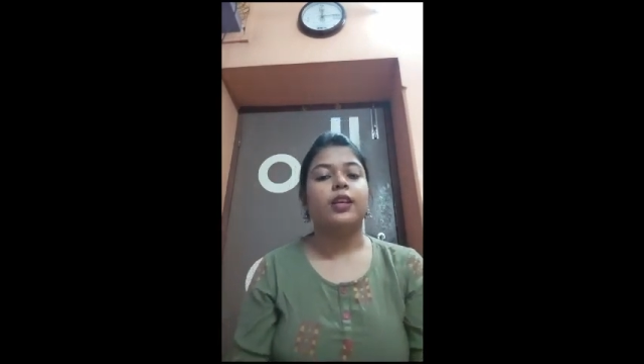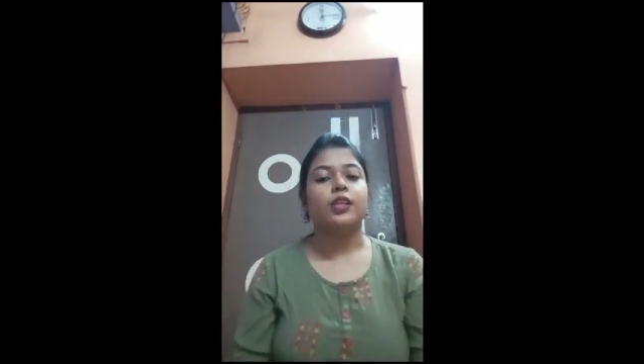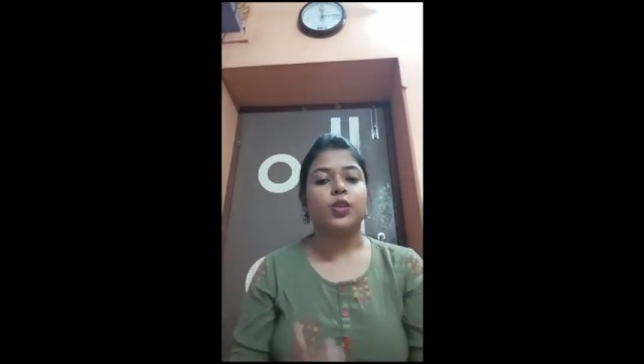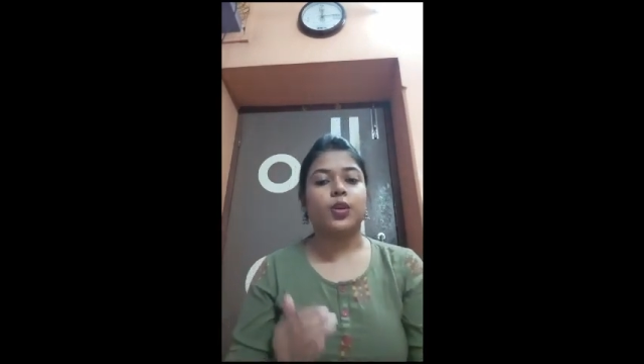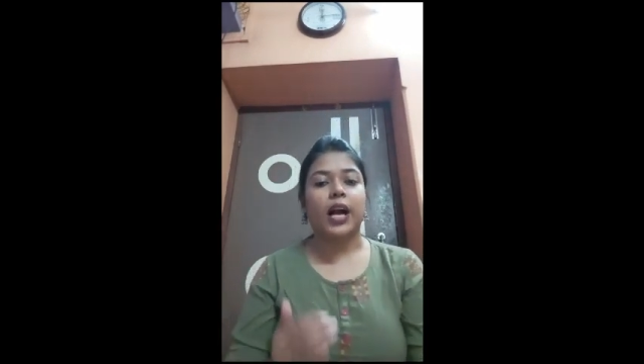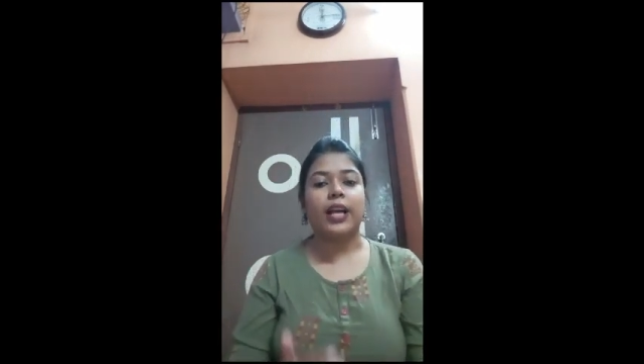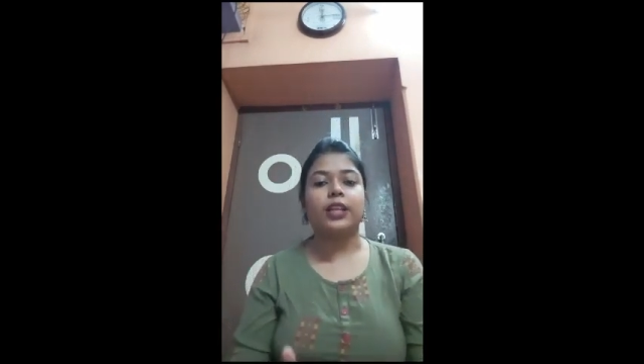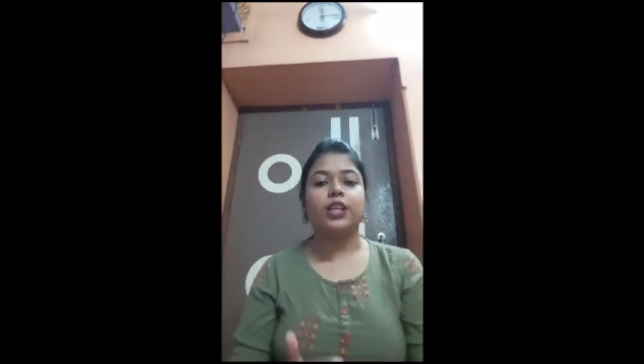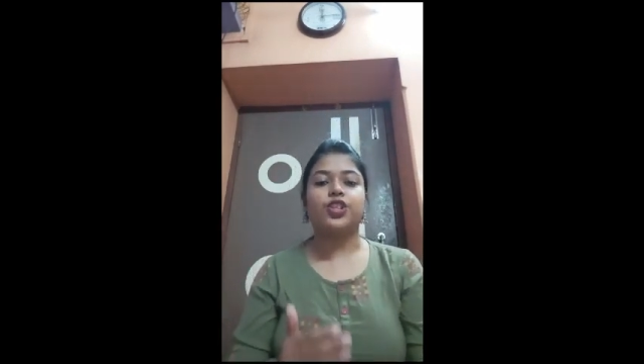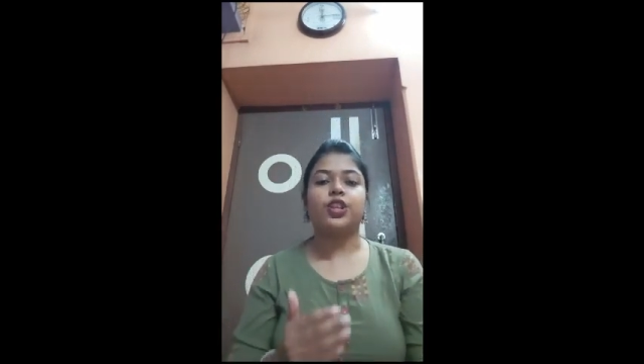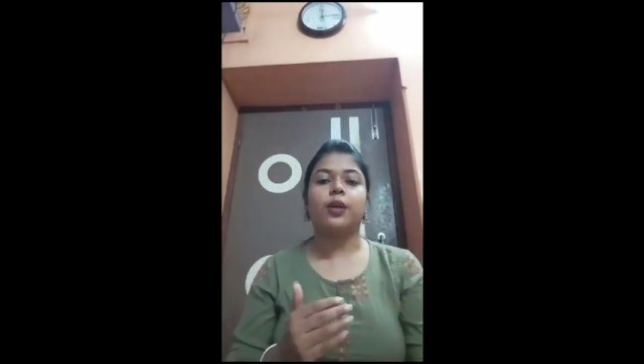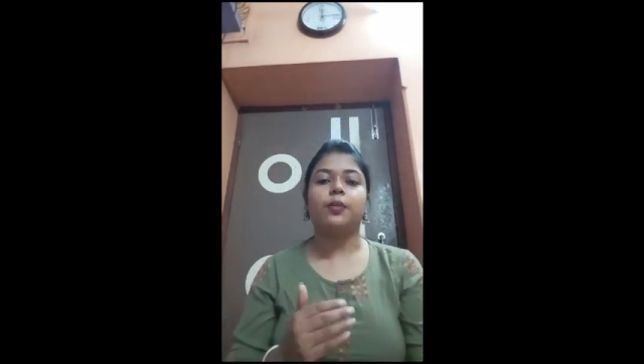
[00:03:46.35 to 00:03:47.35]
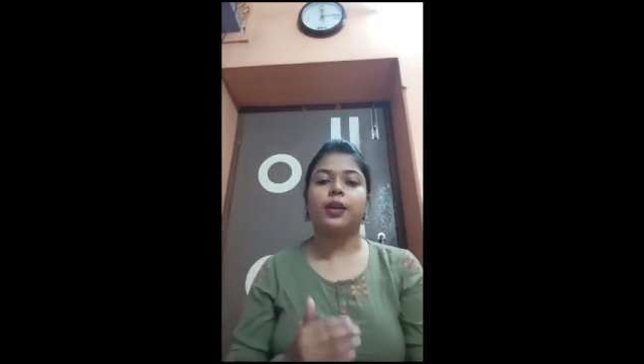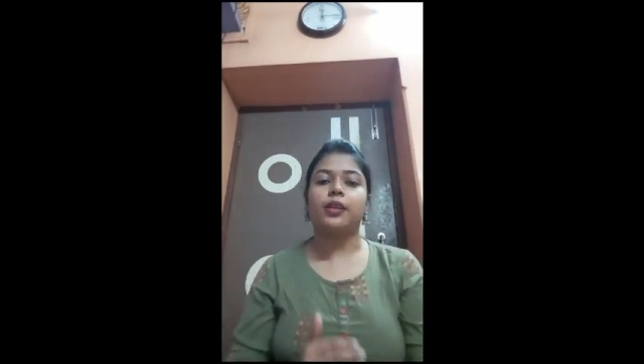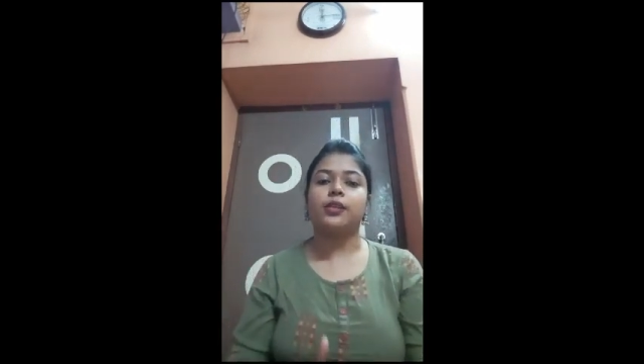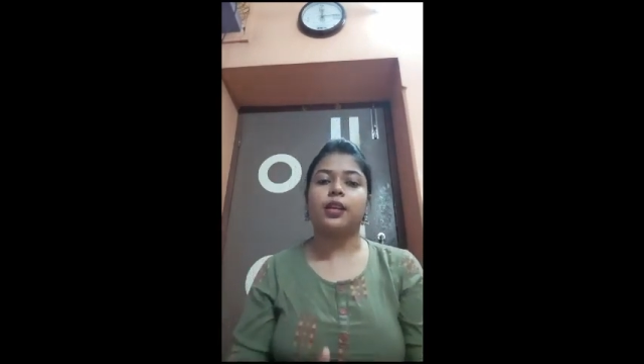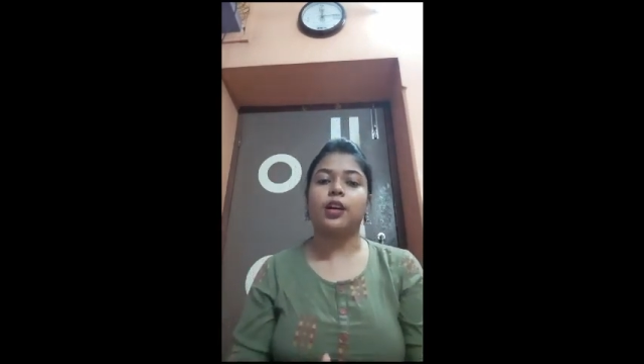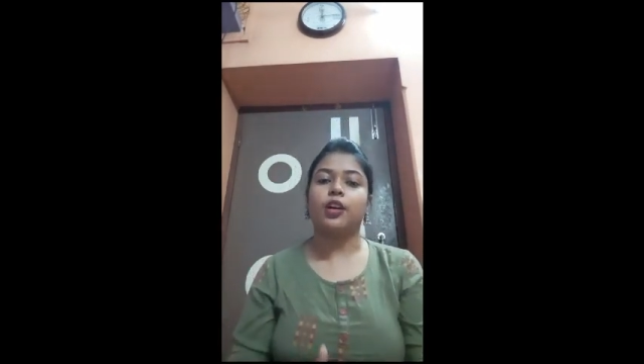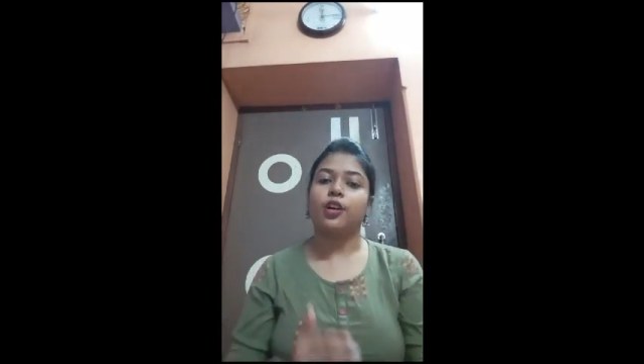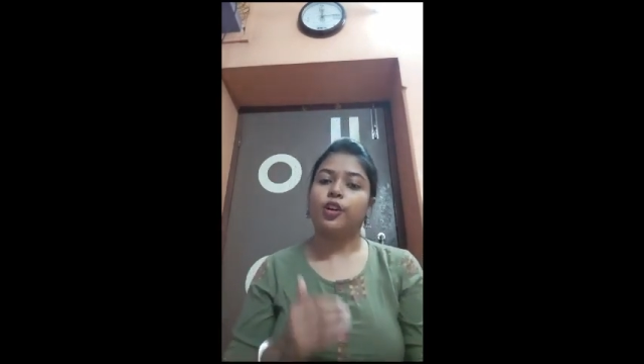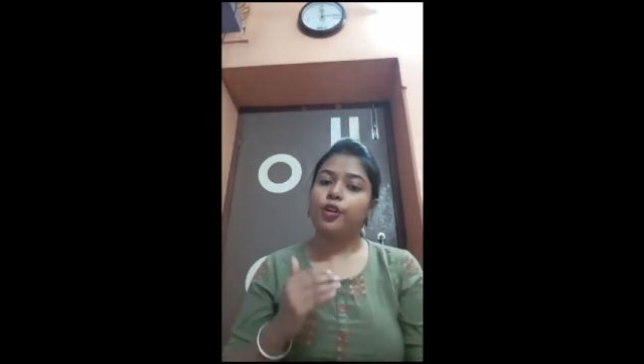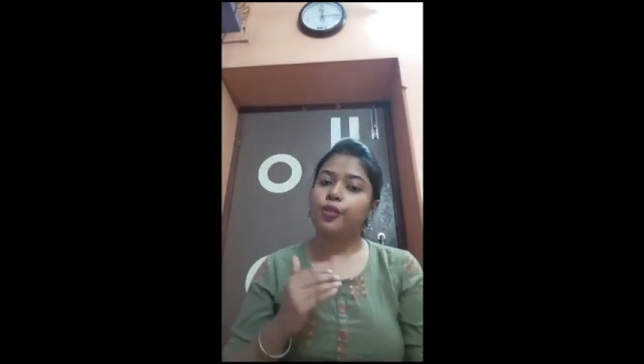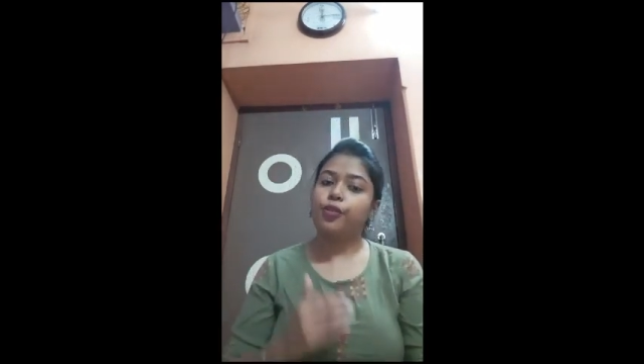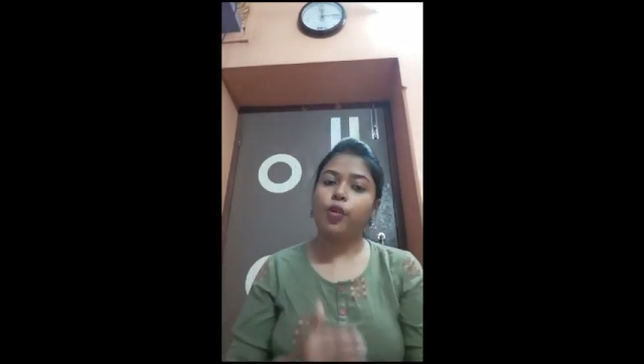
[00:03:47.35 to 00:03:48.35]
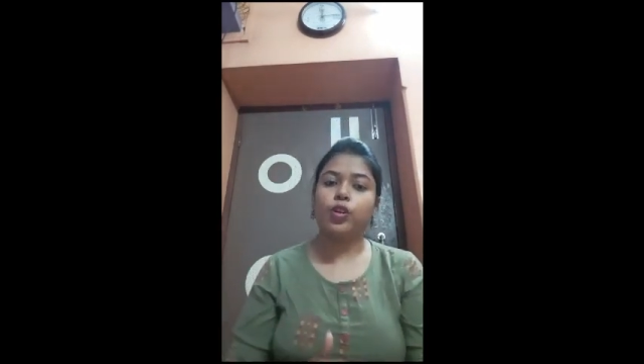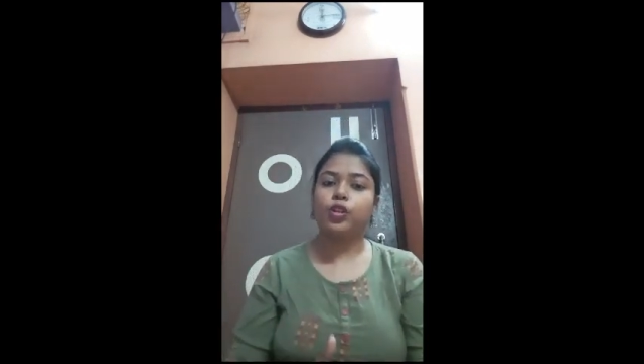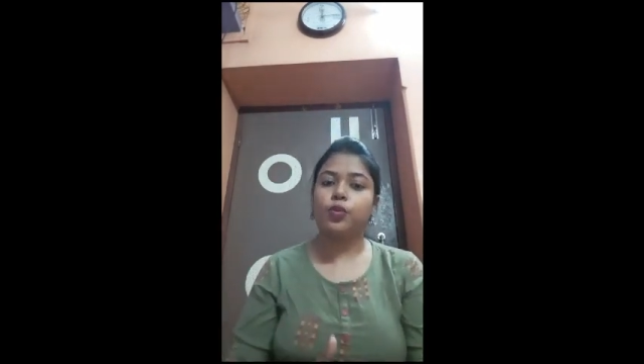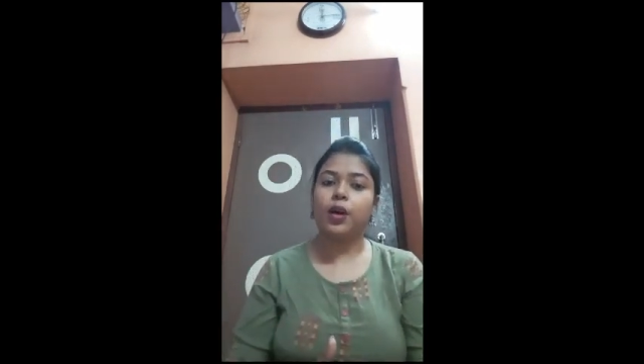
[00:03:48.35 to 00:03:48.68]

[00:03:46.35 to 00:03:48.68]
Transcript: So gynoecium is the fourth